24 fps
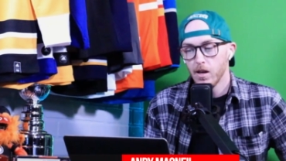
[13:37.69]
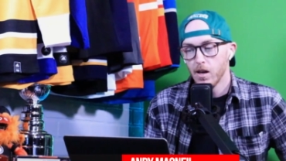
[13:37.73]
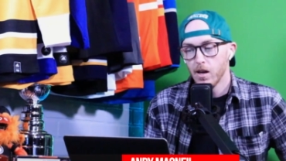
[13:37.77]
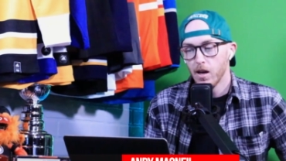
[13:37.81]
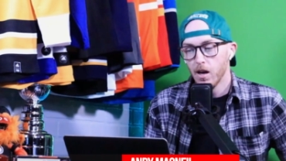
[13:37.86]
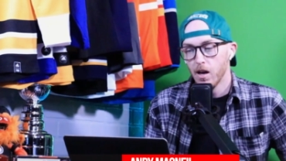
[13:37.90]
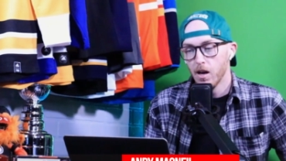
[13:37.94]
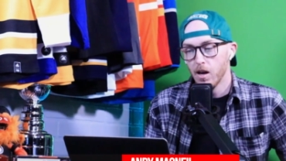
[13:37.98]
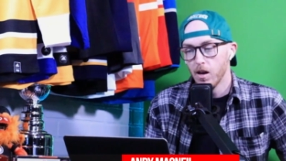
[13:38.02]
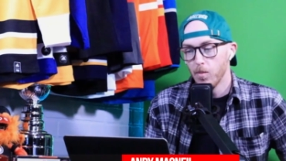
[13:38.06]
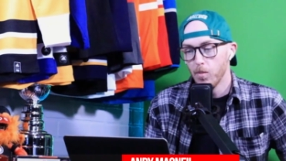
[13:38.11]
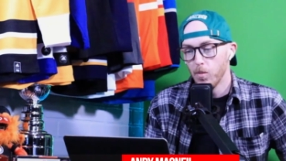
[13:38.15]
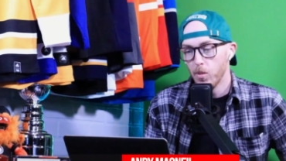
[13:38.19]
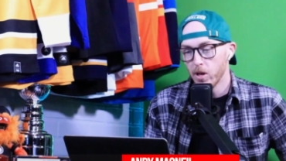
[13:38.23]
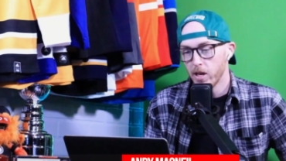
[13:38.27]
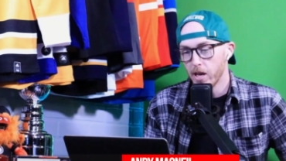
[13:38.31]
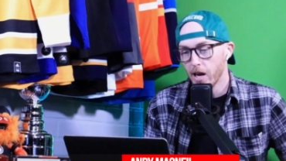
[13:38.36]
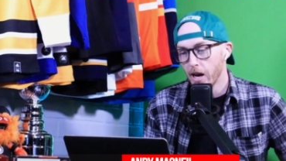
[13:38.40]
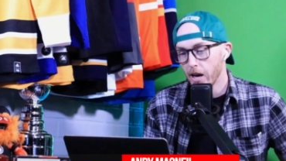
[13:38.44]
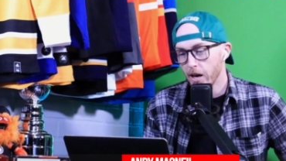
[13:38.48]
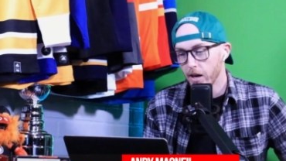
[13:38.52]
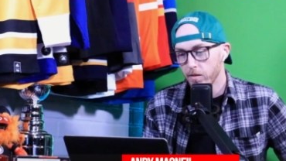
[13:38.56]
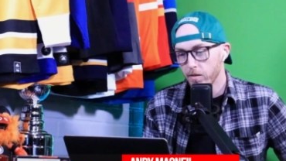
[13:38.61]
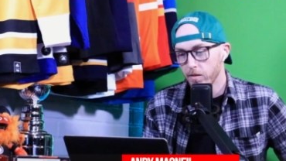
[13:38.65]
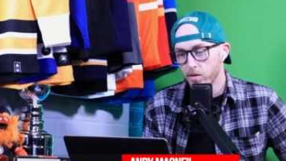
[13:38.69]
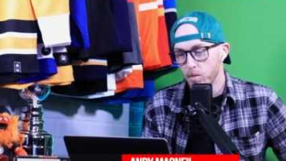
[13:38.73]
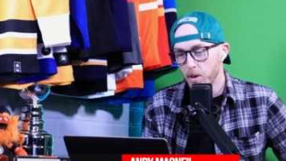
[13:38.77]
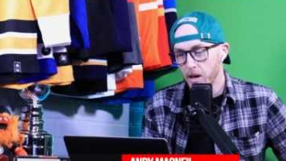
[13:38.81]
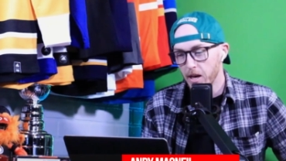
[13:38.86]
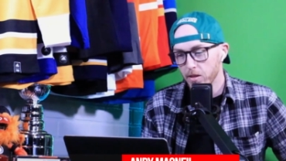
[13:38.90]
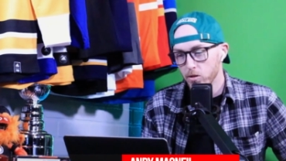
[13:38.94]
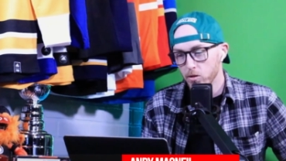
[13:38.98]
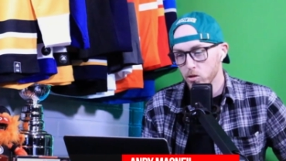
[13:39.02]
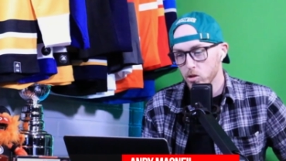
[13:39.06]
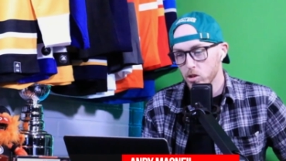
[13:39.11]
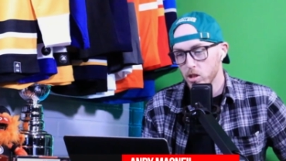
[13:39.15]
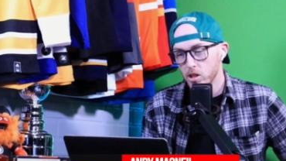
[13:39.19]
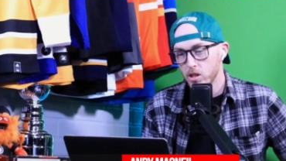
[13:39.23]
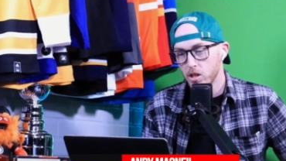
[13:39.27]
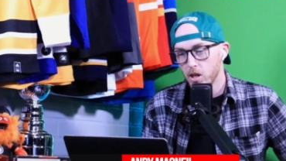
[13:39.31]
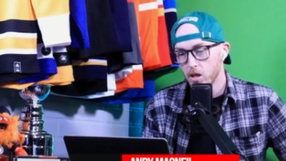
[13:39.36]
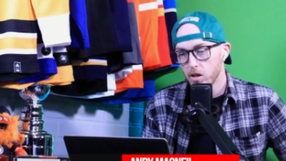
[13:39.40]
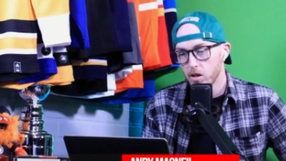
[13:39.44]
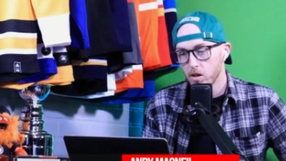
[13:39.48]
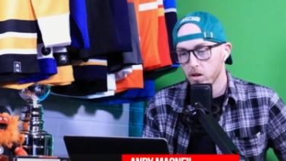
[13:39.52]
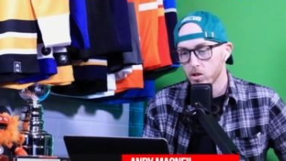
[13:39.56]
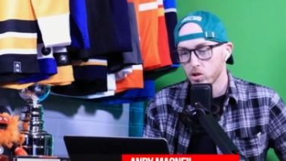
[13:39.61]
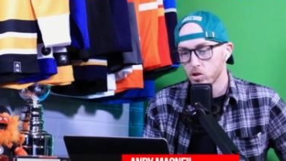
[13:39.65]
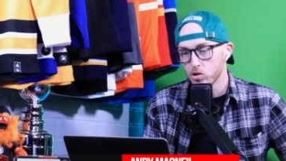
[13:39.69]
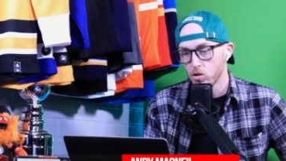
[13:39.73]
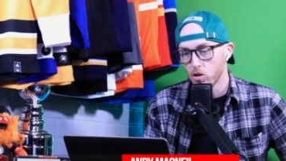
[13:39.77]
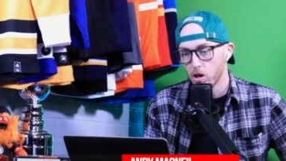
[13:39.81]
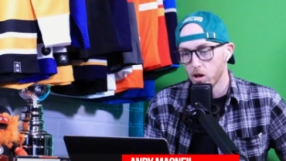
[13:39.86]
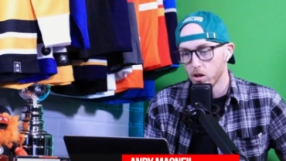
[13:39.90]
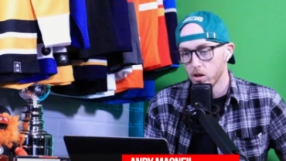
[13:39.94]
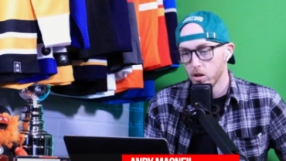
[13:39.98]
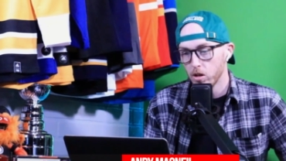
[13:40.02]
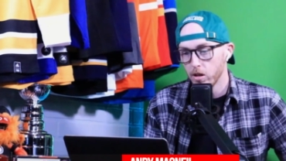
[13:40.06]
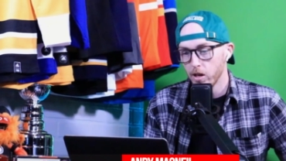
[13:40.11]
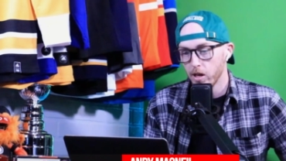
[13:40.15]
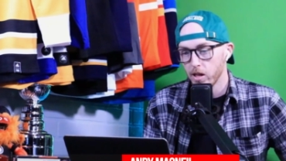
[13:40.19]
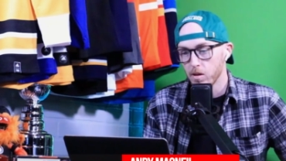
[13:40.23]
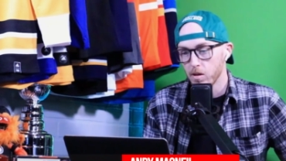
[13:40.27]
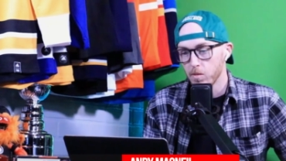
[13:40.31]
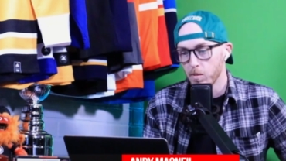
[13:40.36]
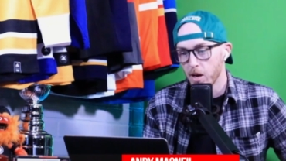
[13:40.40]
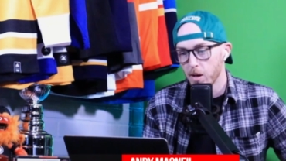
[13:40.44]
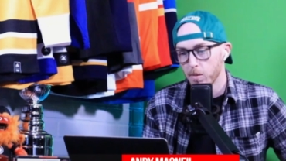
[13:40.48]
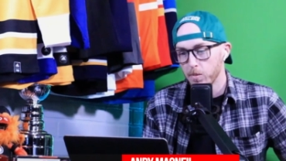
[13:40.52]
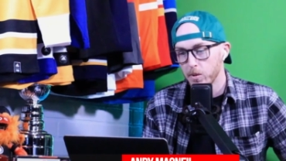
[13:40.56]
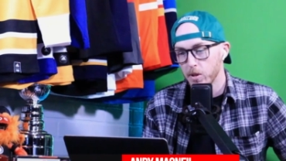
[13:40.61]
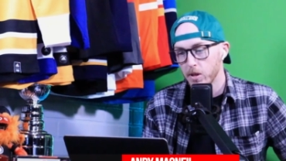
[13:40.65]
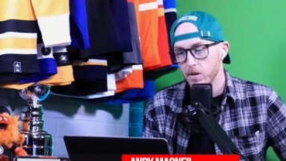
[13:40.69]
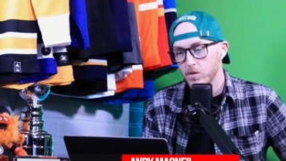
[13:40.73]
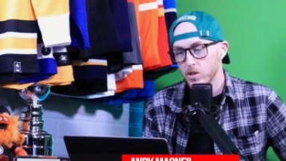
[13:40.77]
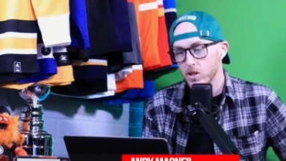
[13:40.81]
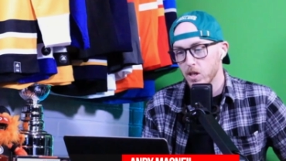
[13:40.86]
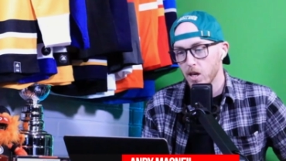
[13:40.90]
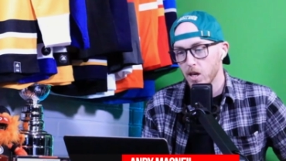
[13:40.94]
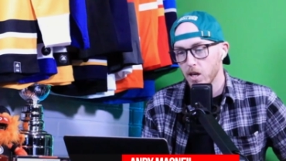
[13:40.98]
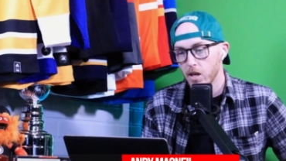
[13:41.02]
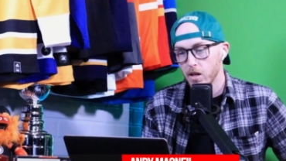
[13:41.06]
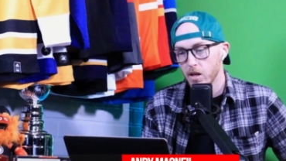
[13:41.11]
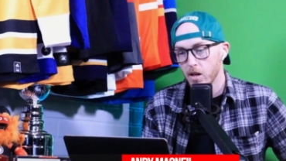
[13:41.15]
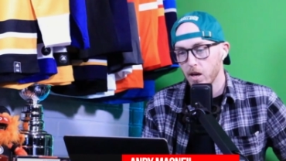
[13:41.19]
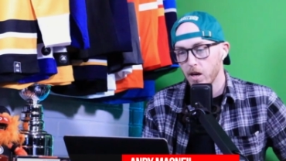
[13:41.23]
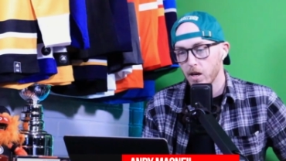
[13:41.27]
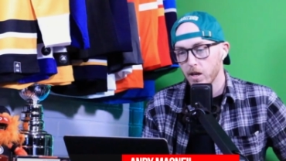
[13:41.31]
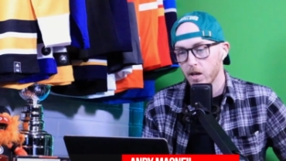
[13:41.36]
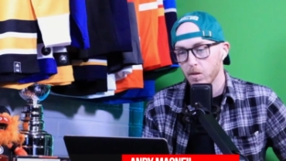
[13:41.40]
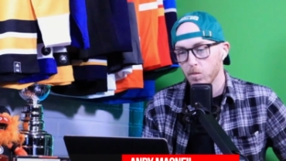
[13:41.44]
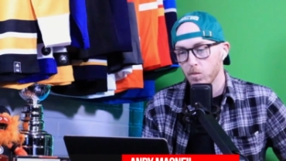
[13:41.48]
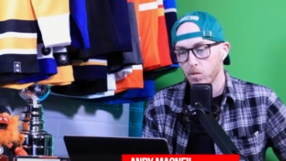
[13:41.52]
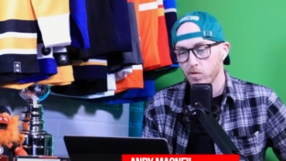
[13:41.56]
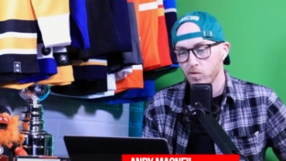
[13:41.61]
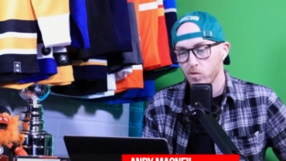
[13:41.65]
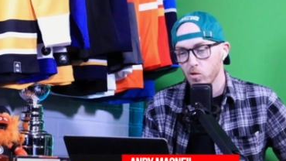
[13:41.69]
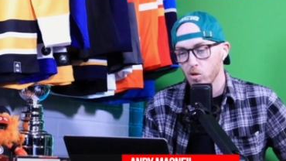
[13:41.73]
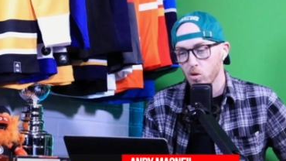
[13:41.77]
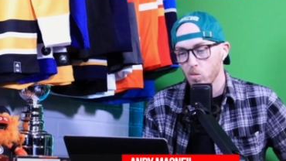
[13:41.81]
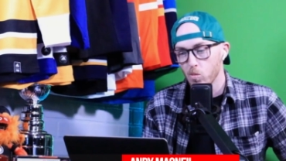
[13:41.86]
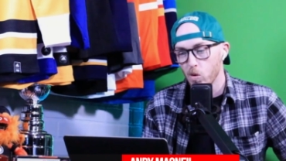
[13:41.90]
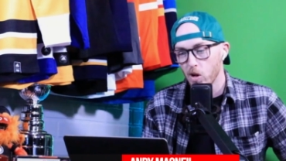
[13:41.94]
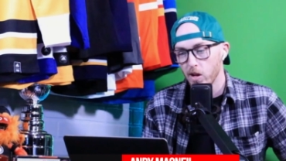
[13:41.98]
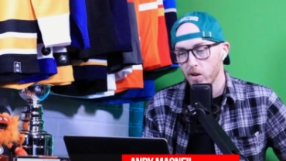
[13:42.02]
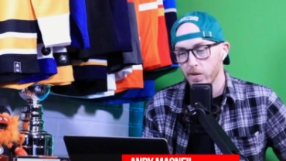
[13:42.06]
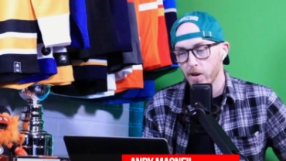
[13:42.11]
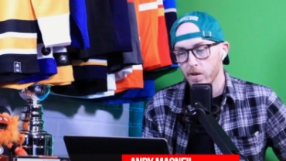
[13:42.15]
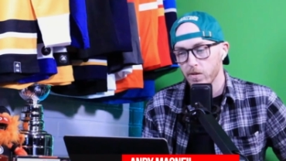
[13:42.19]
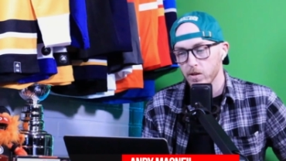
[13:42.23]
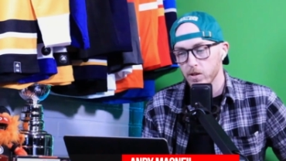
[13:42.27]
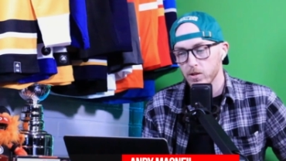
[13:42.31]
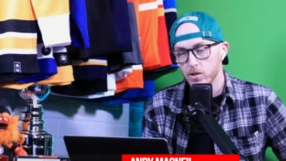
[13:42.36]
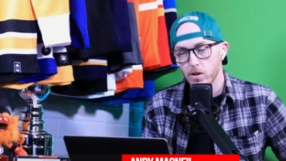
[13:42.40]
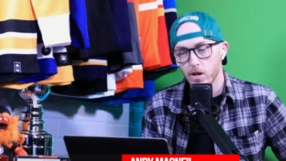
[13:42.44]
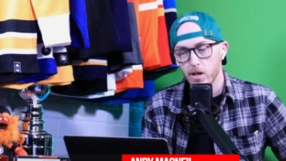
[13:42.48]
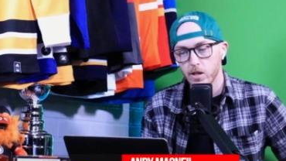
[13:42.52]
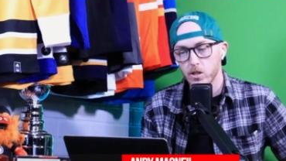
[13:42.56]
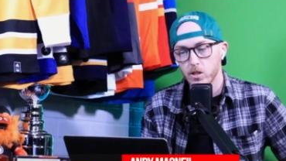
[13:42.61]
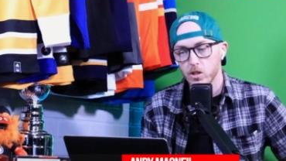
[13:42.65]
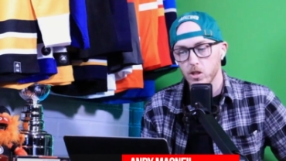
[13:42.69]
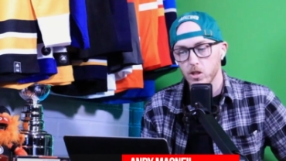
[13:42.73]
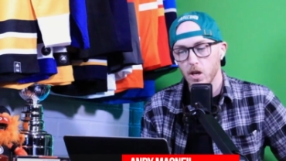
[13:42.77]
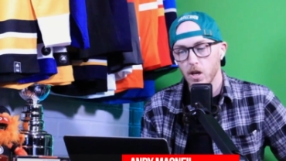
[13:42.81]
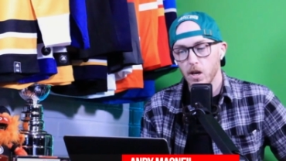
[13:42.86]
But yeah, if the Panthers continue to struggle and the Maple Leafs can perform well down the stretch,